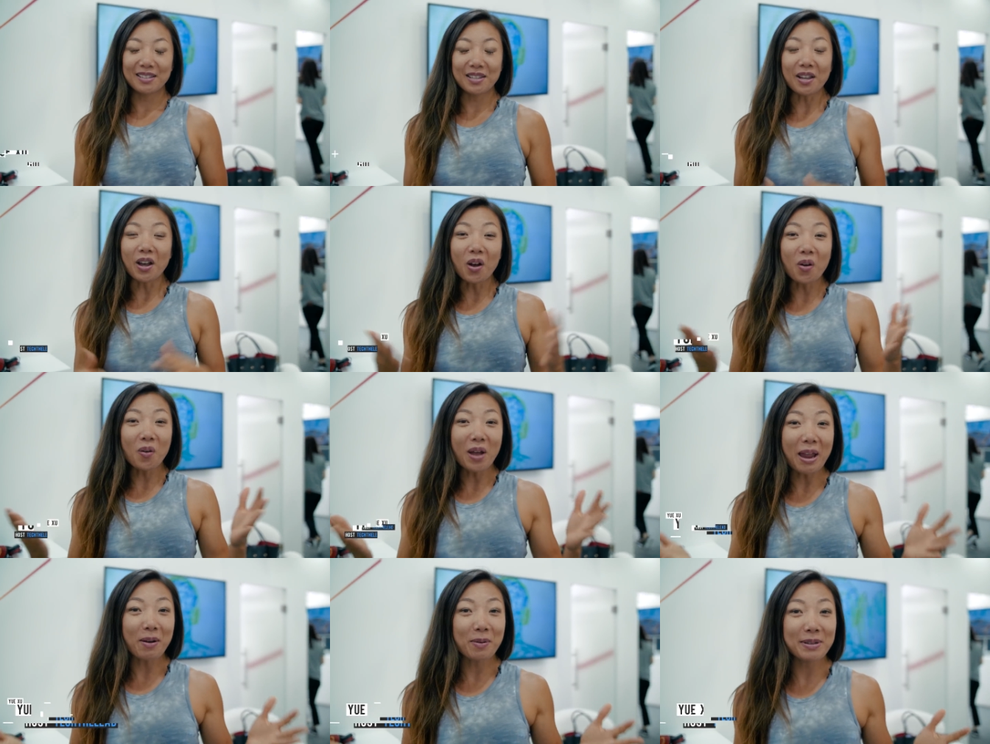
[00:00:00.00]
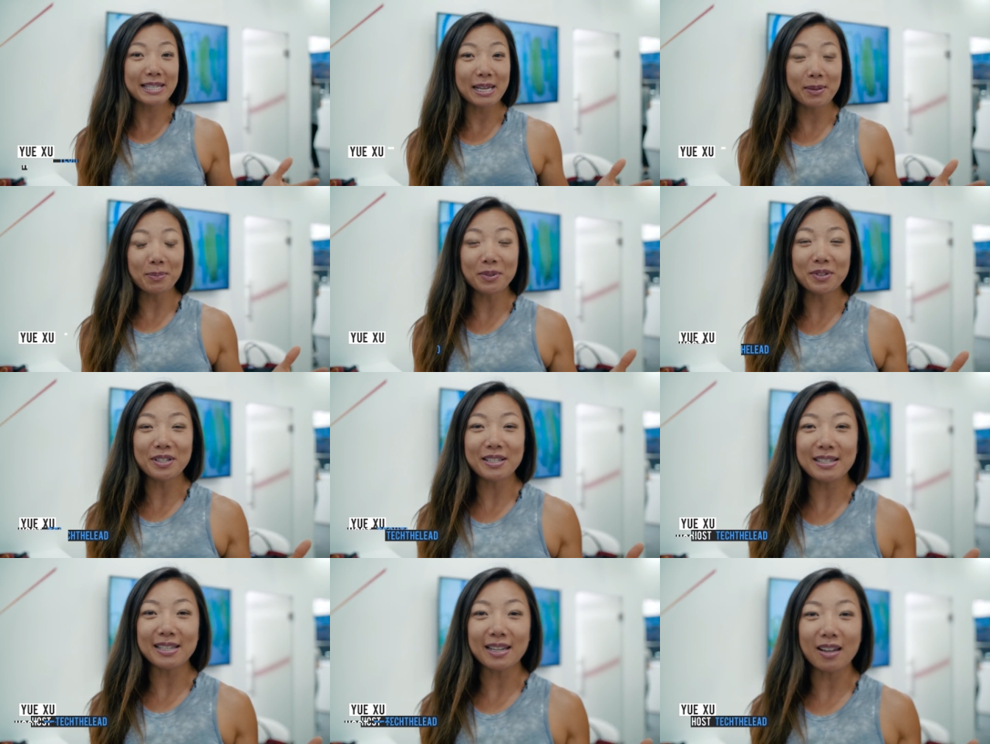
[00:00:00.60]
So I was able
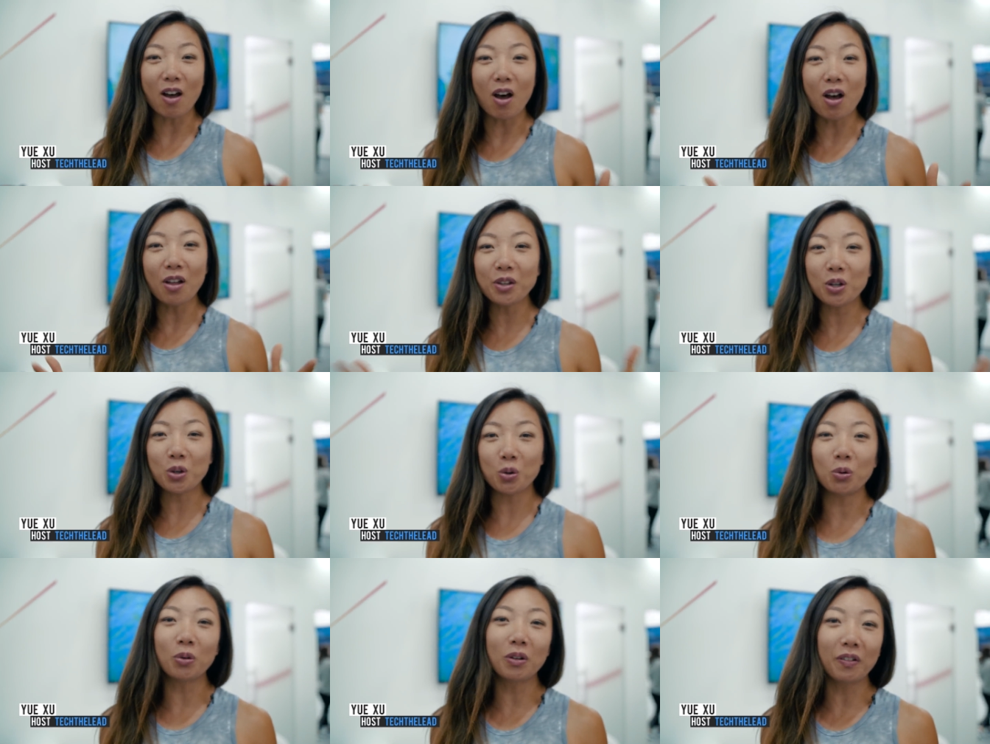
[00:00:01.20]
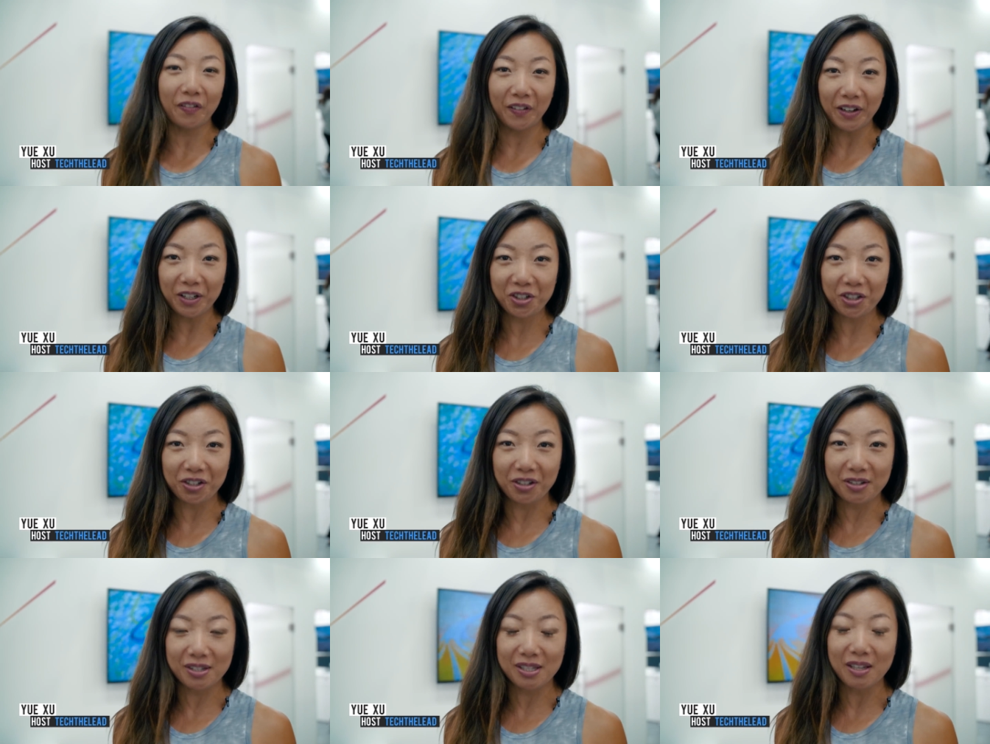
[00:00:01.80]
to see all the cool
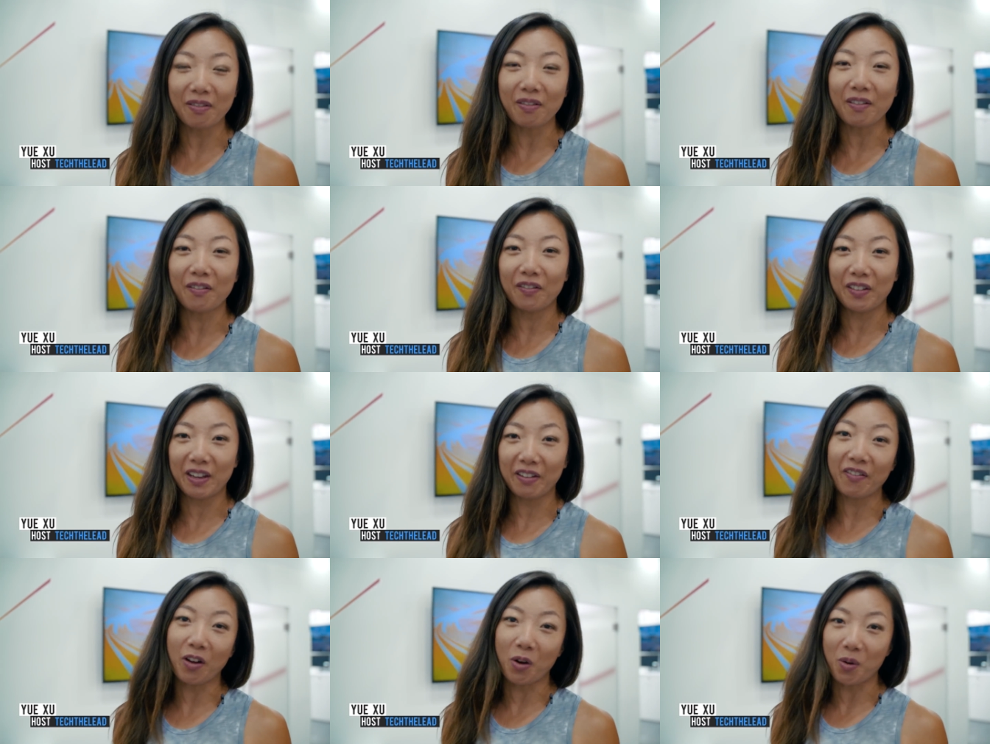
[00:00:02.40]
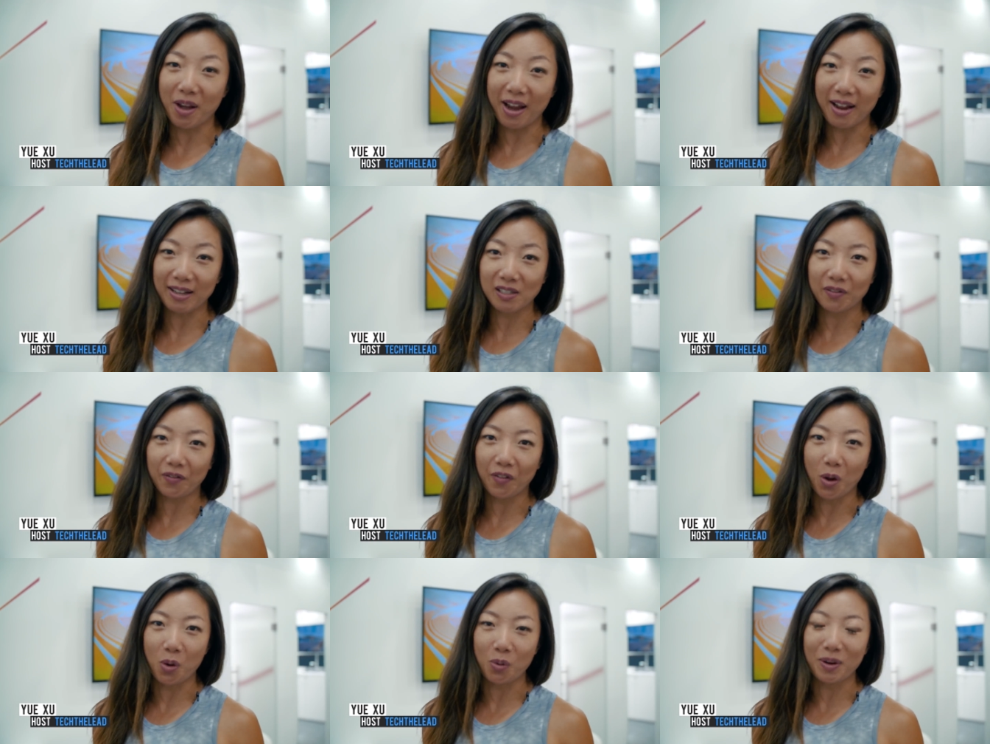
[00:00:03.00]
features of the Vivo
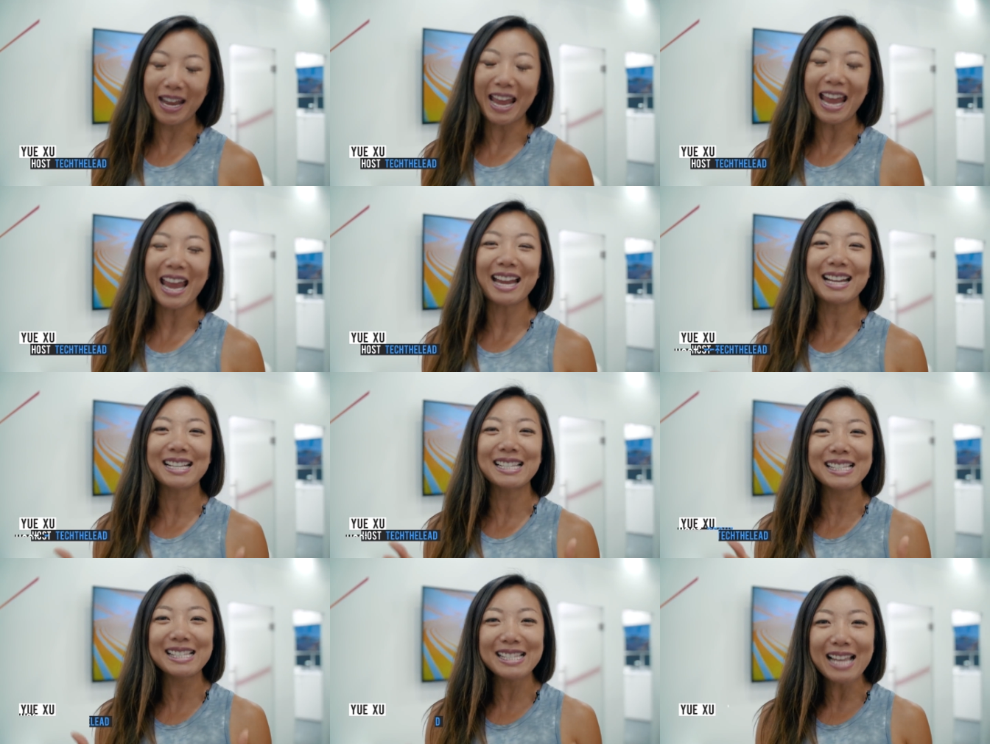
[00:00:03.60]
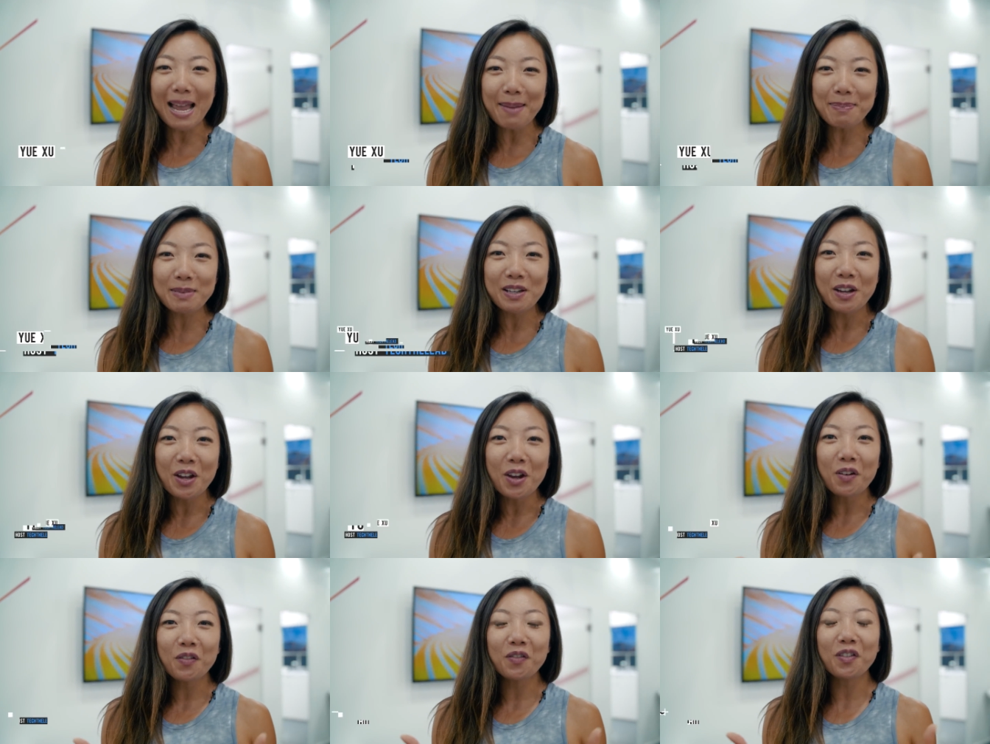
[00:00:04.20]
Nex phone except
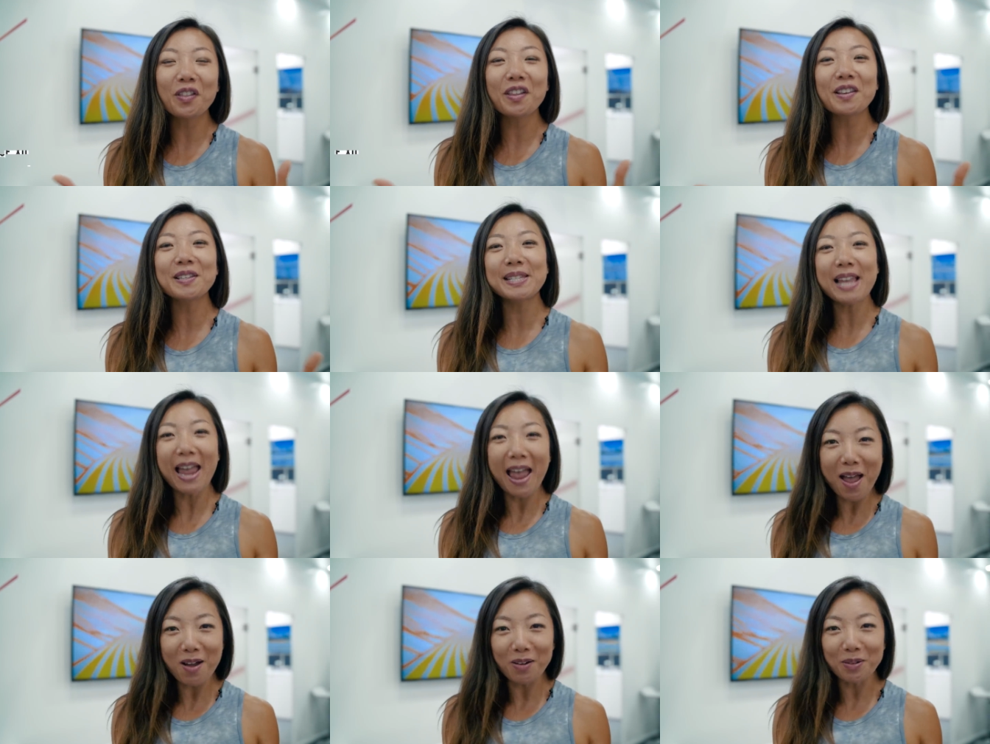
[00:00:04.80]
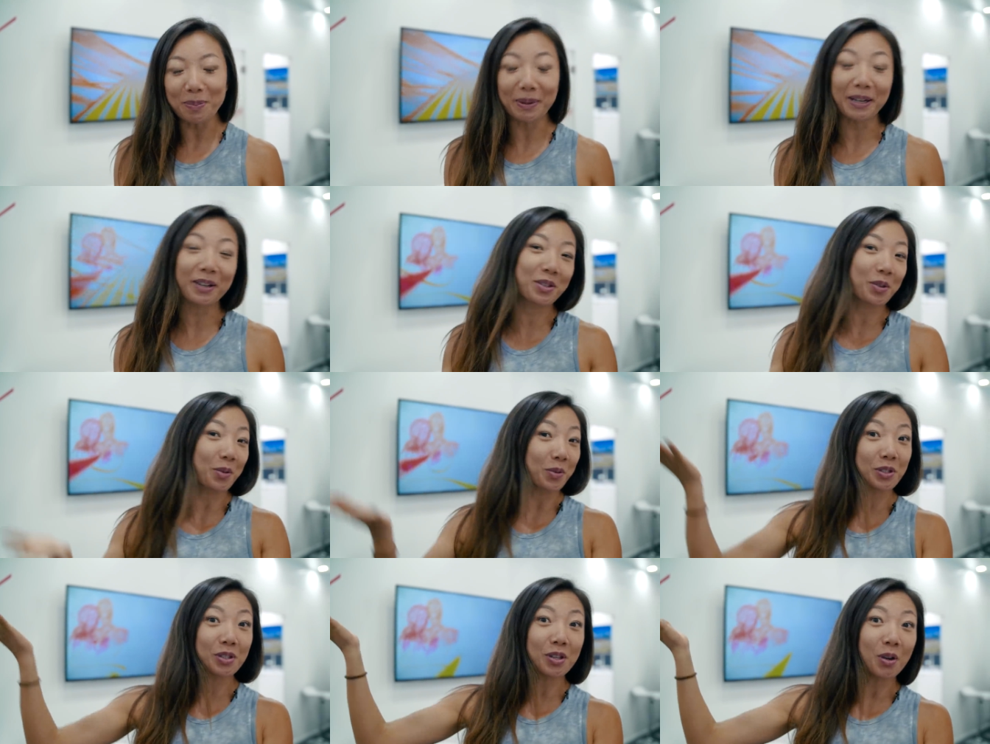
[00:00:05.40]
for the sound,
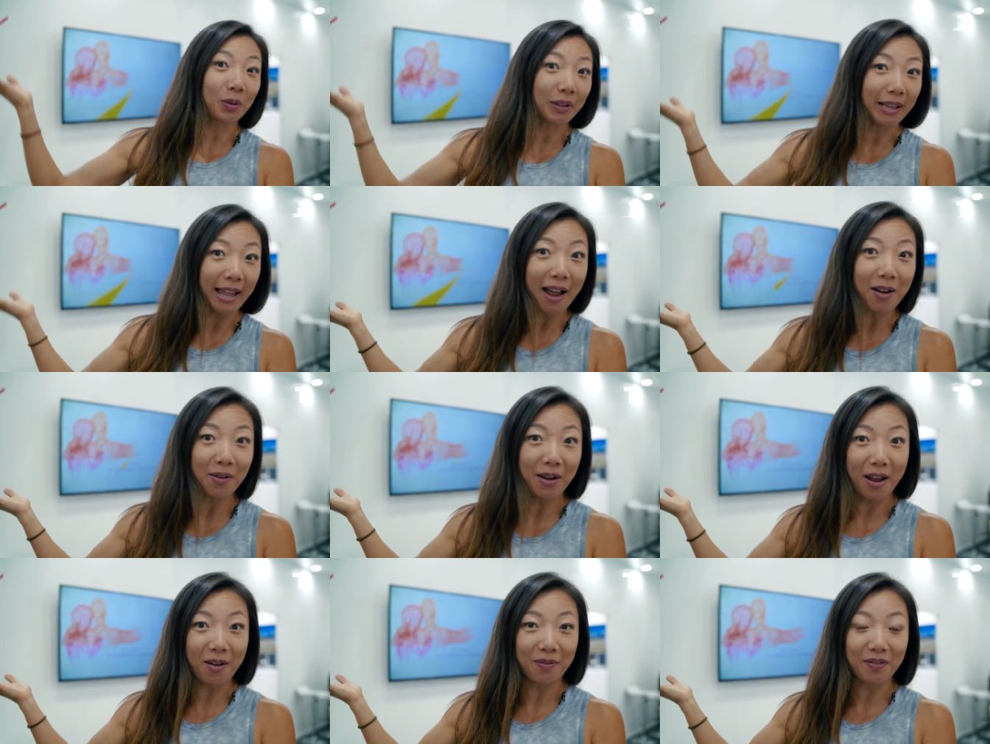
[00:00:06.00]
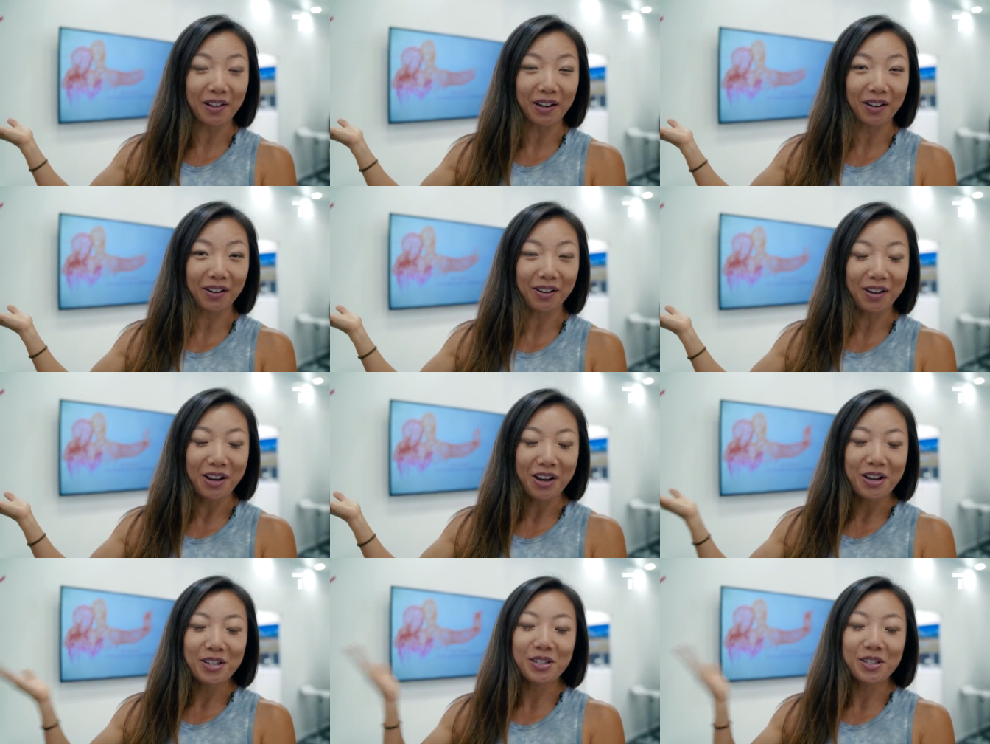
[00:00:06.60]
because it was so loud out there.